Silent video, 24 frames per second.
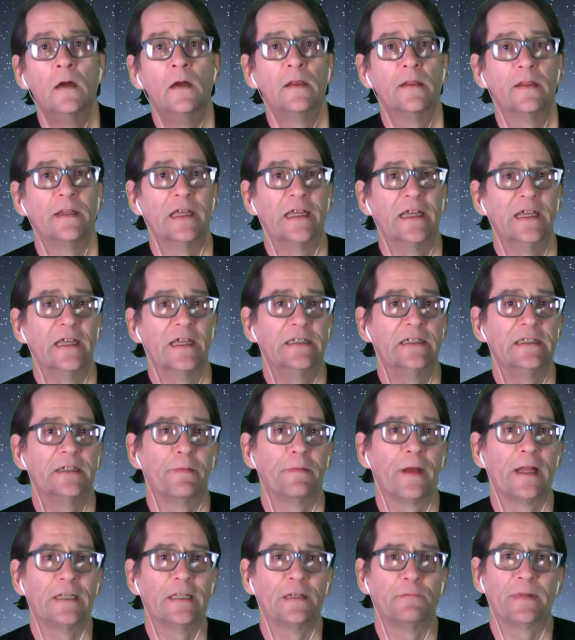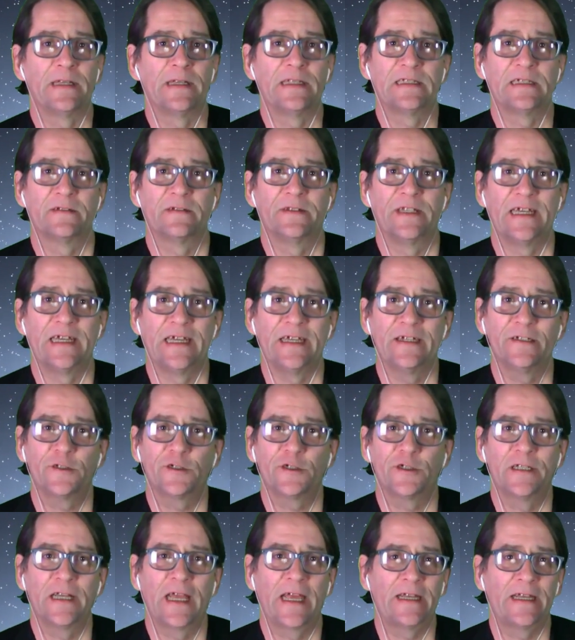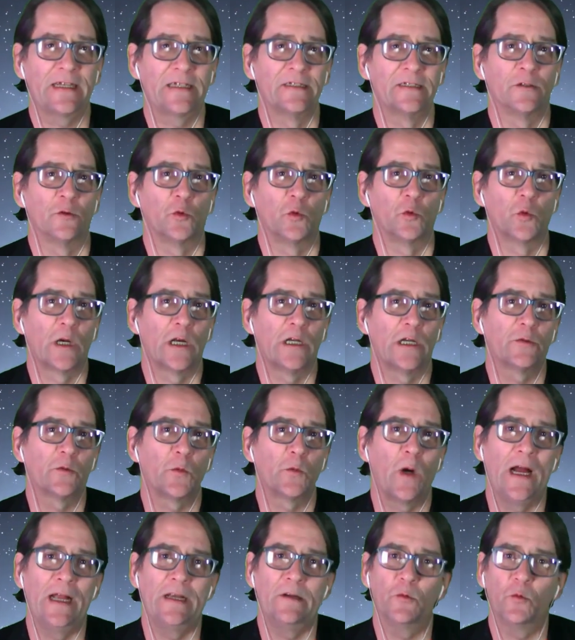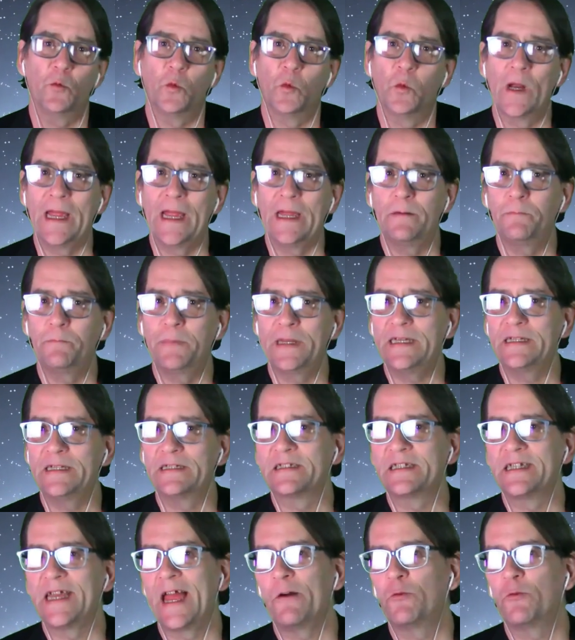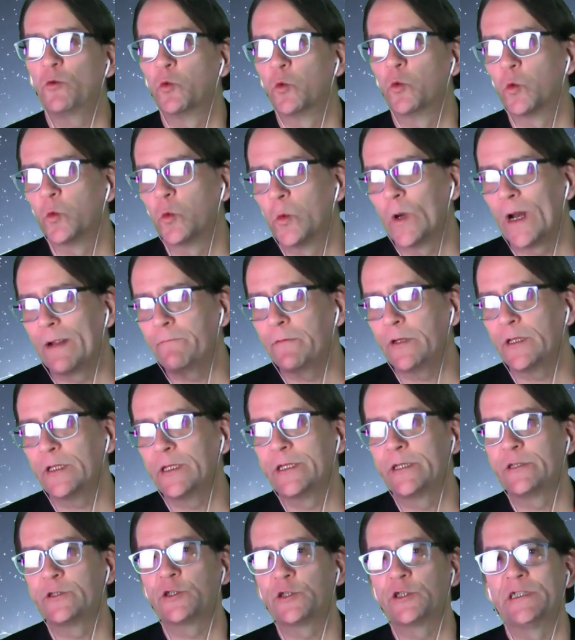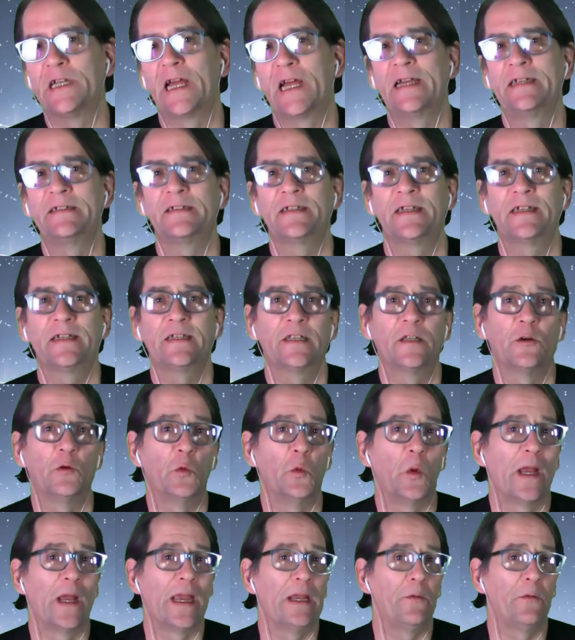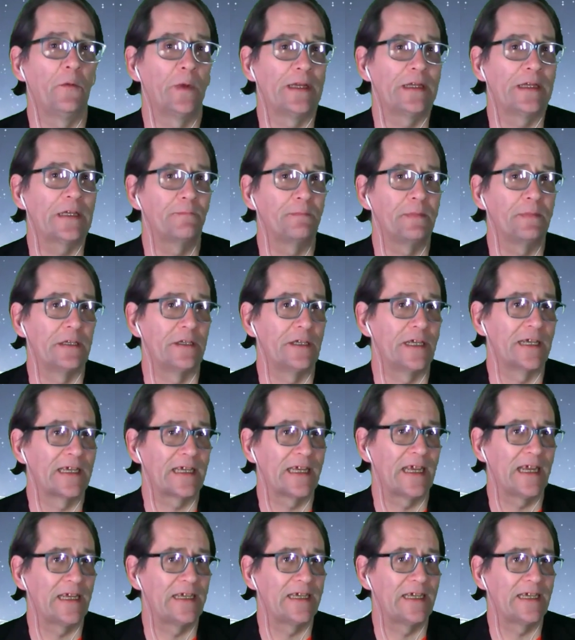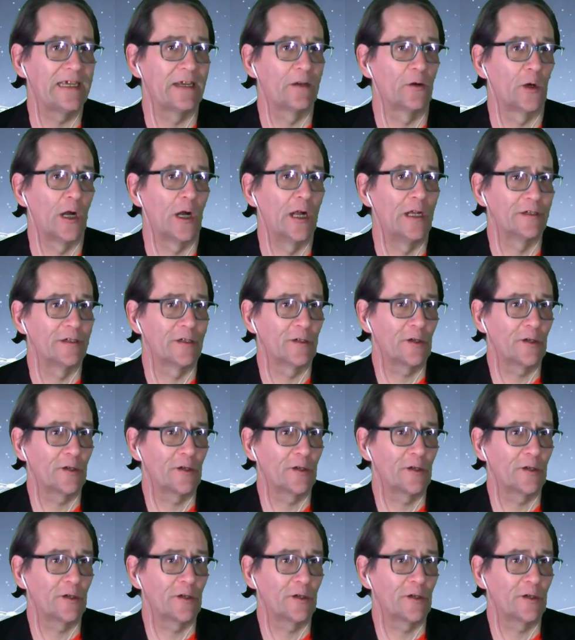The development of the internet and the World Wide Web is now revolutionizing the way we communicate here on